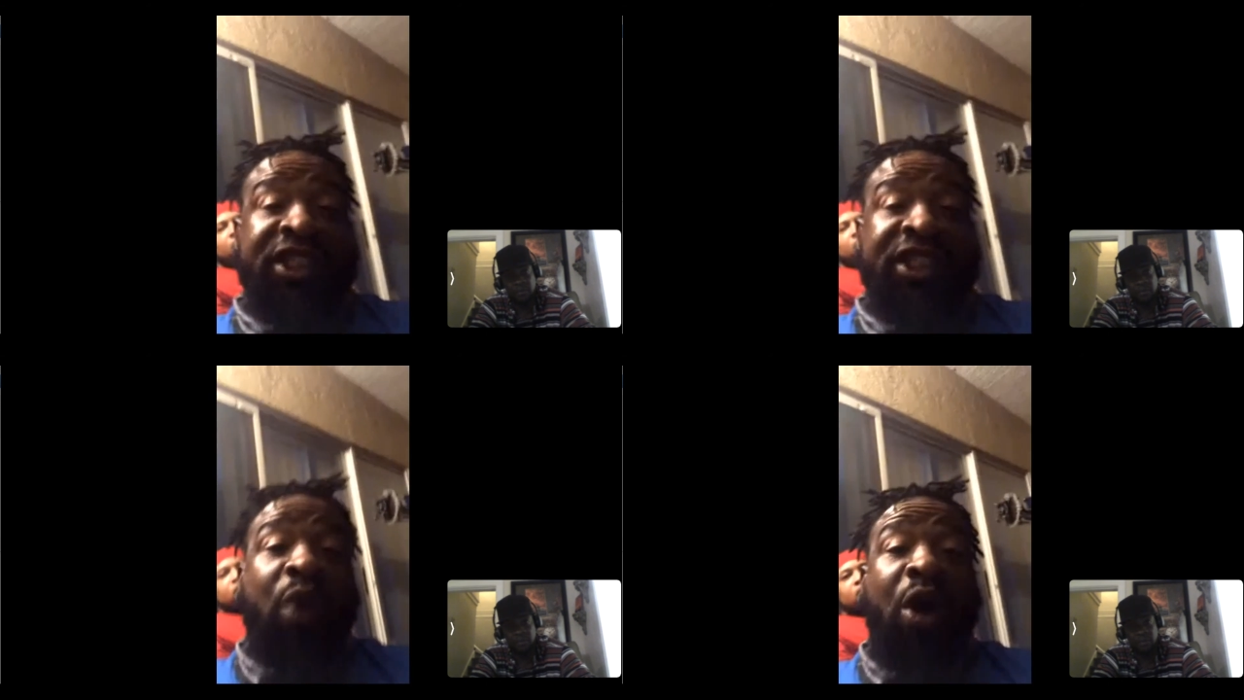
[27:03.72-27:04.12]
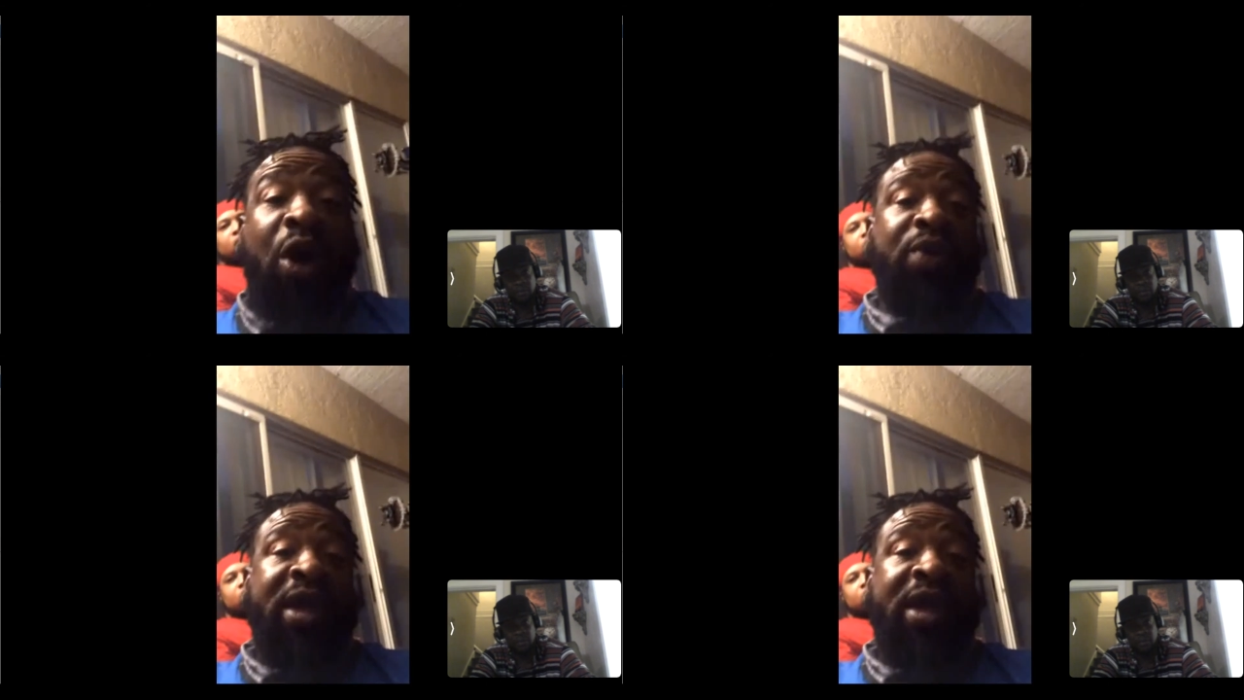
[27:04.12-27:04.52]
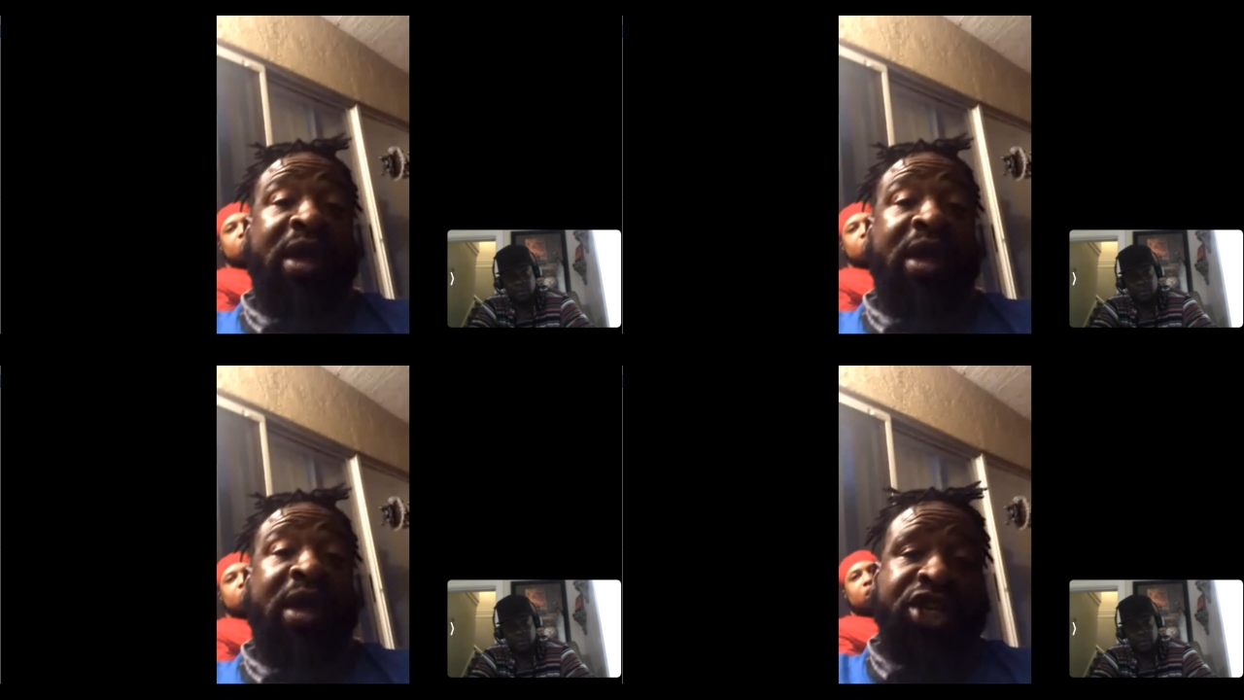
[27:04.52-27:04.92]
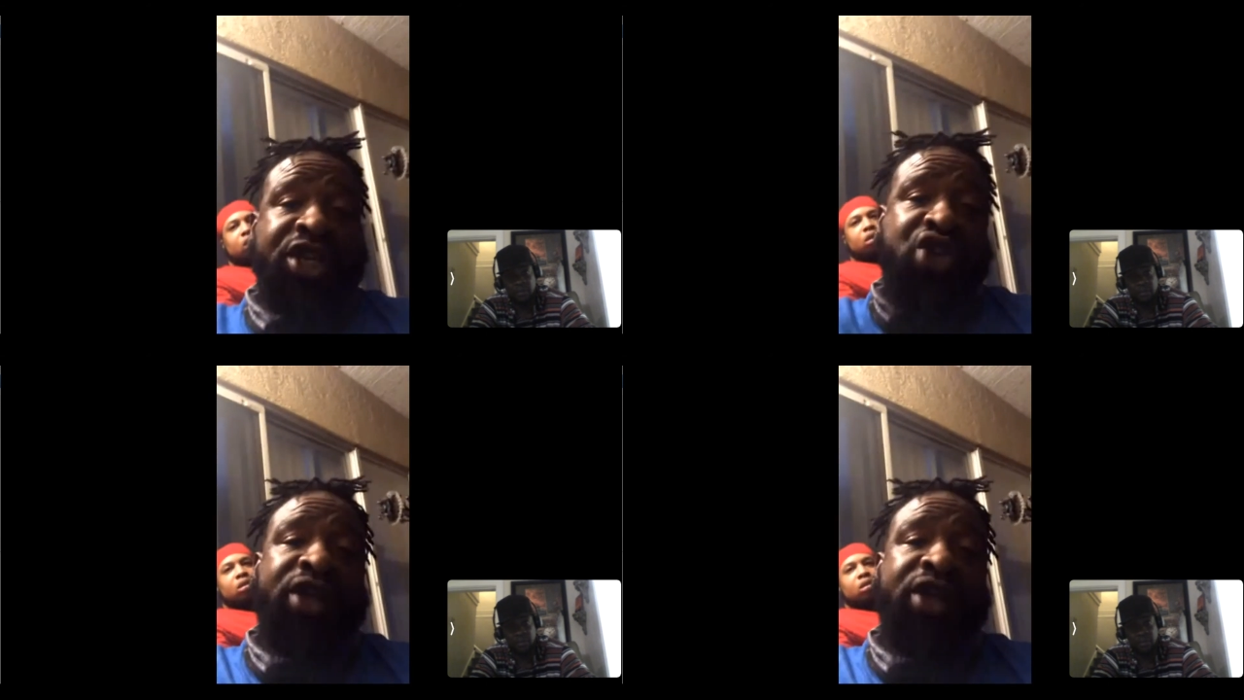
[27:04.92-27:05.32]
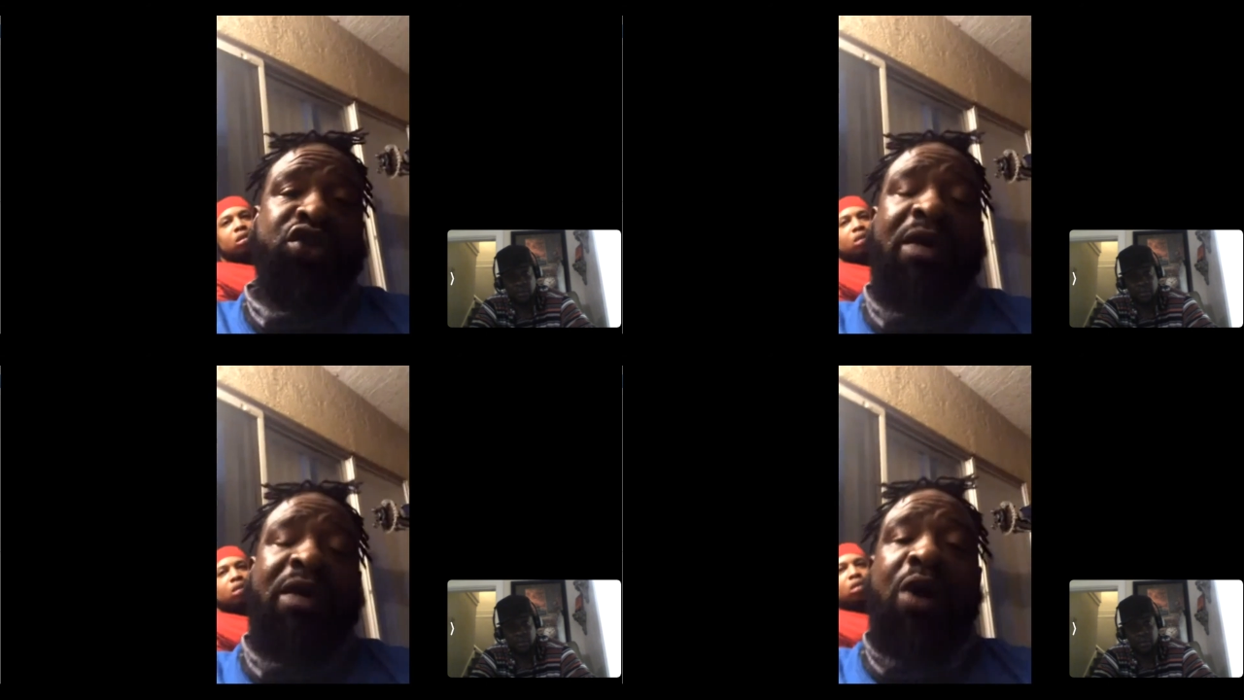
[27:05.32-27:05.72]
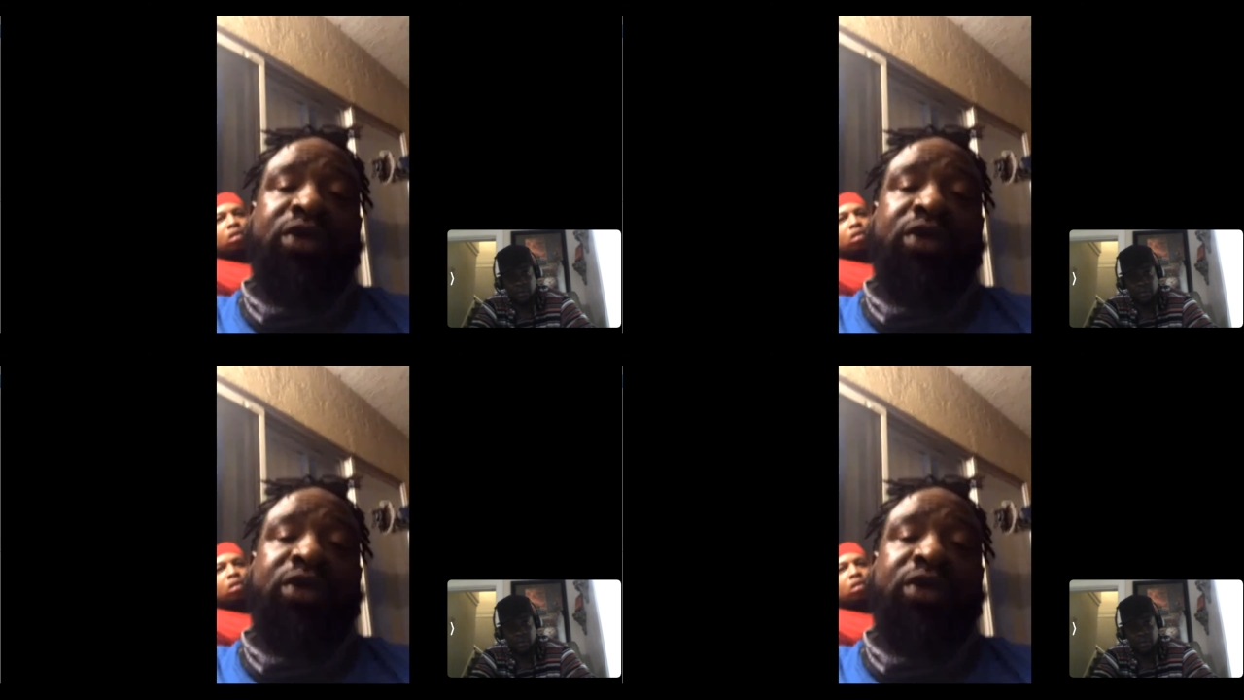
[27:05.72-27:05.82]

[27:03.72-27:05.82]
walked away and just tried to do my own